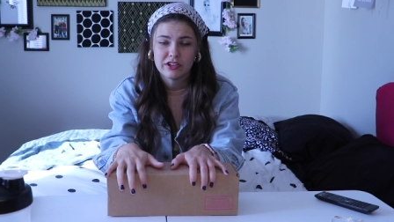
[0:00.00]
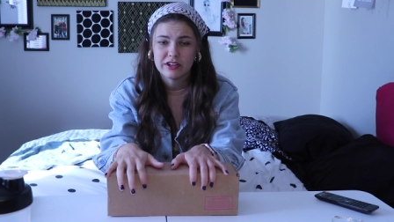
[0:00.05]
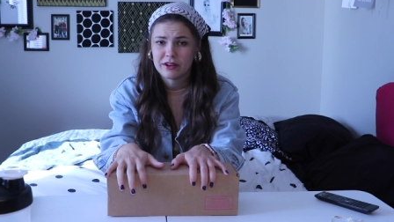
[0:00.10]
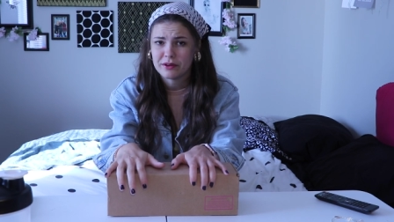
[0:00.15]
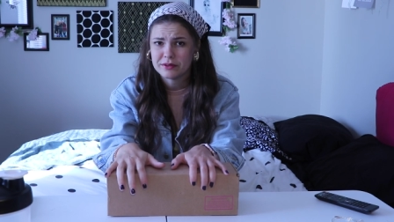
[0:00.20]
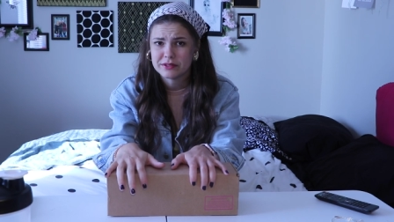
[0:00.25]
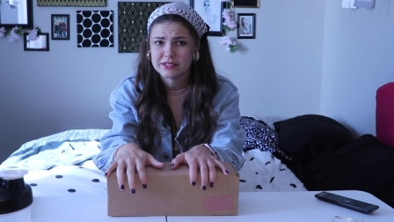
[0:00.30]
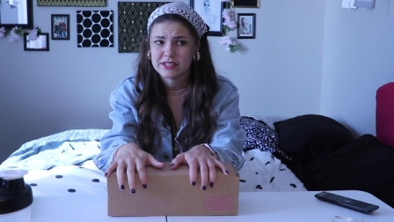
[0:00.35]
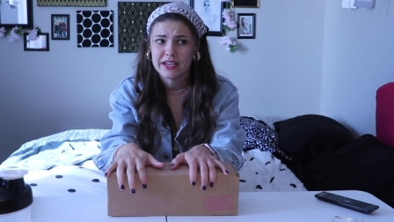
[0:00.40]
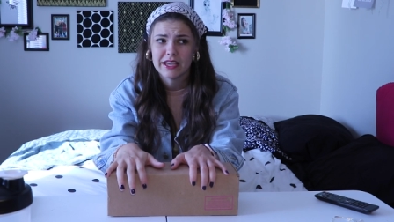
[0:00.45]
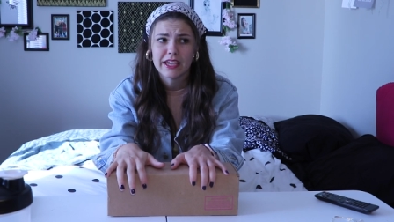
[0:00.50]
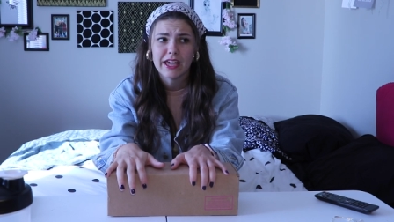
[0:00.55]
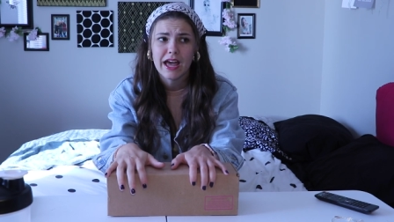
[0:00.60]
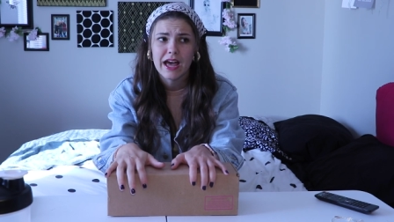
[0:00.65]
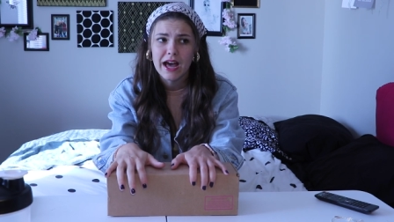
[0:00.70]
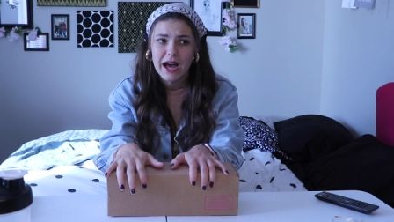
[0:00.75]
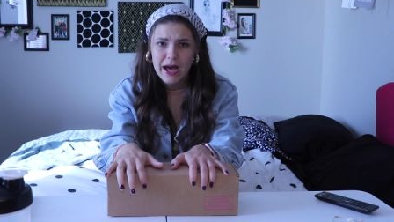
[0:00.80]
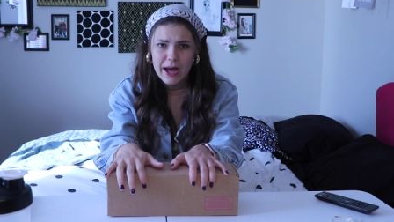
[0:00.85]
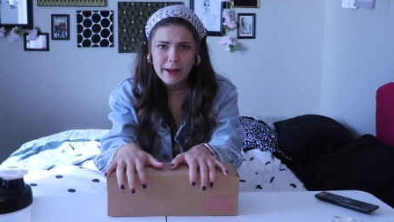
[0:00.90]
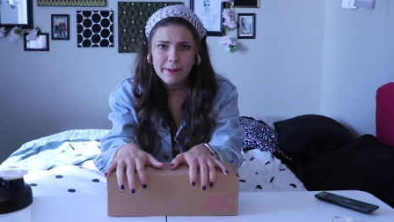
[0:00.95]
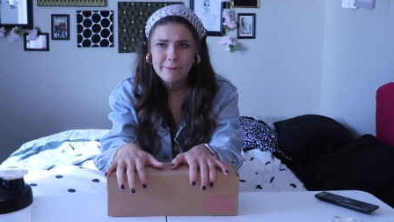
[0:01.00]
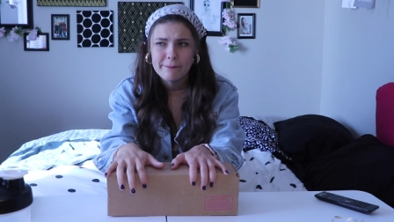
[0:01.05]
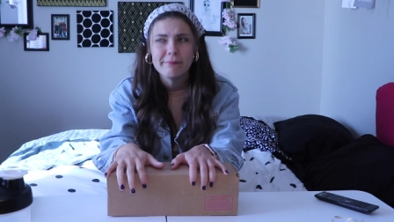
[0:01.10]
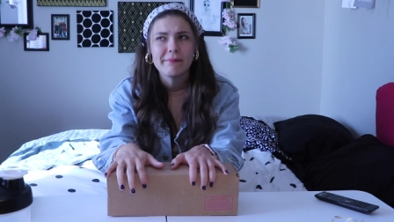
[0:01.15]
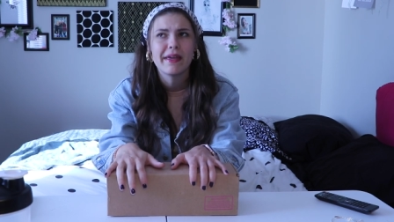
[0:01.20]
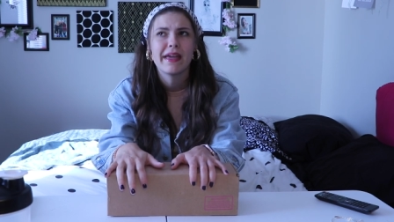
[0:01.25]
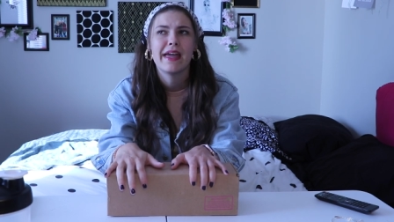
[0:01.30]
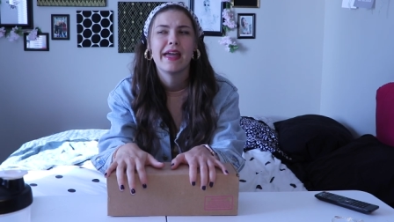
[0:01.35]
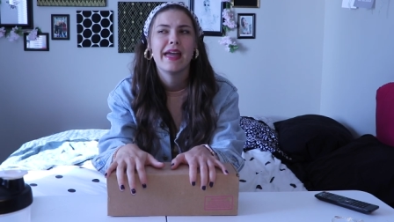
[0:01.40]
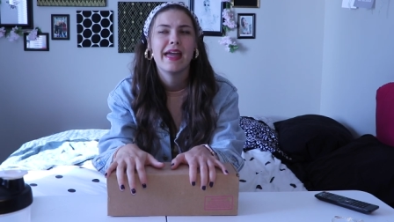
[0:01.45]
And I was like, um,
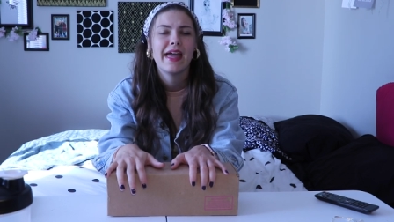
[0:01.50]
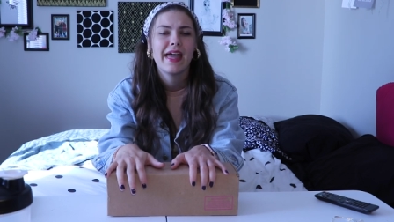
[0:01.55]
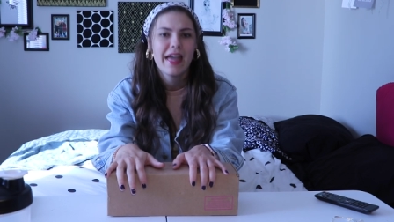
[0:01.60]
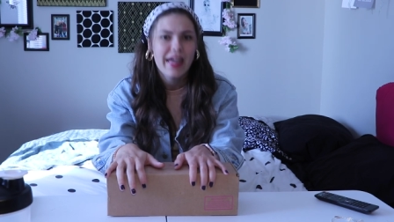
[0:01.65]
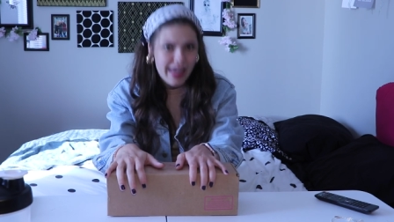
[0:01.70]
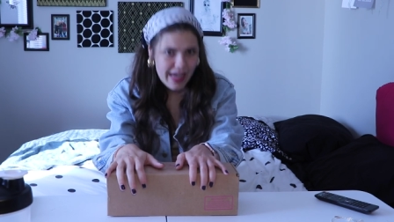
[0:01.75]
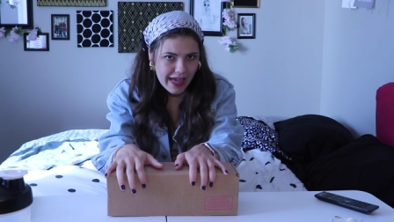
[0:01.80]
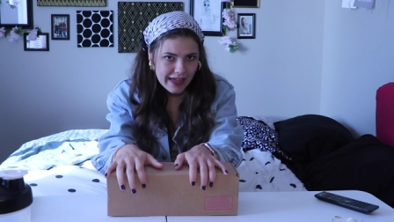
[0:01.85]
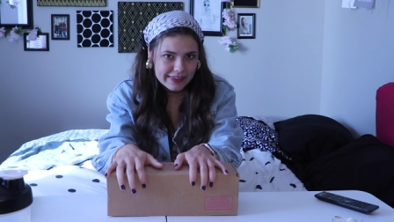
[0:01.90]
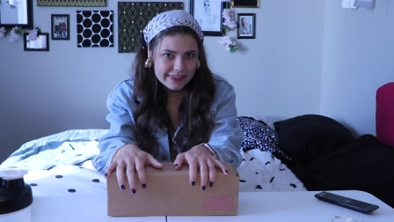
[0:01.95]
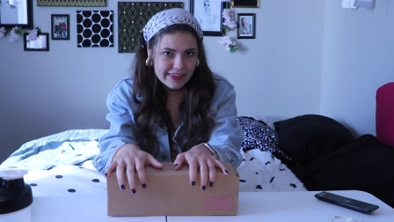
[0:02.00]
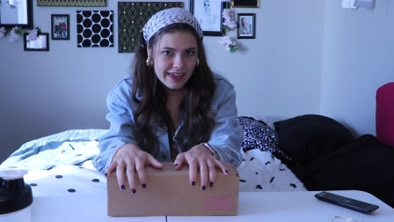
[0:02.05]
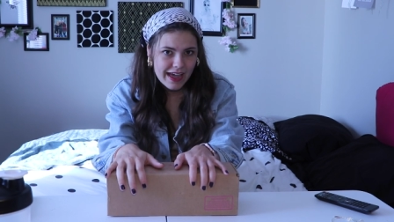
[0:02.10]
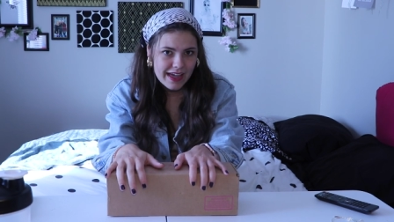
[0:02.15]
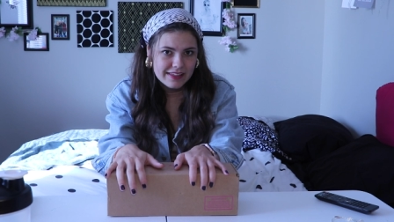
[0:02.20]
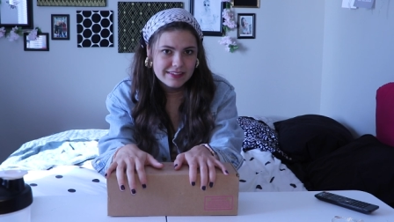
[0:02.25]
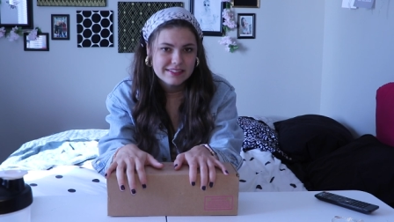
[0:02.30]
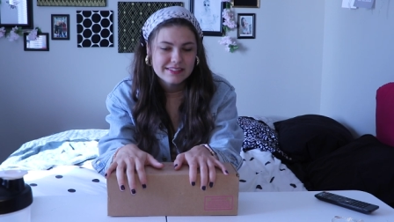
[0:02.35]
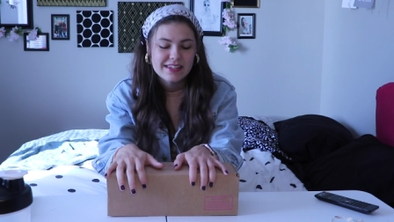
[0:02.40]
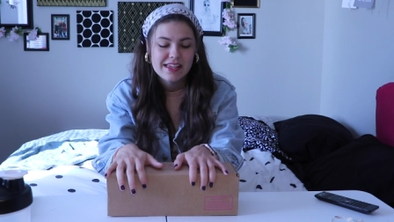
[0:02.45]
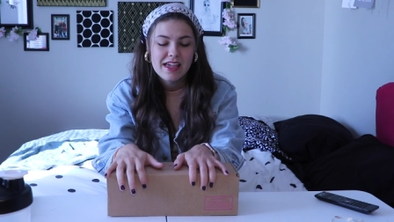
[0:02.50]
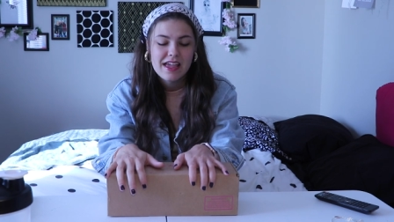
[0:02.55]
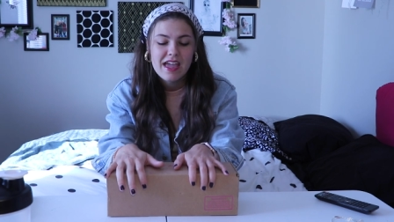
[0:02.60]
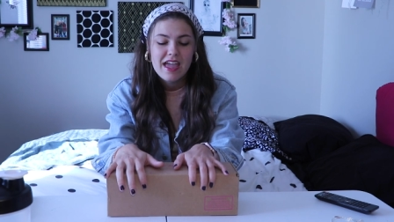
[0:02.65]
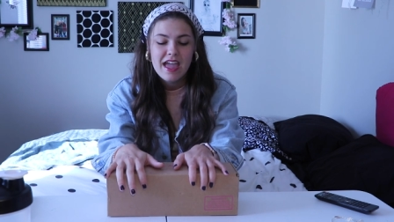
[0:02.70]
heck yes.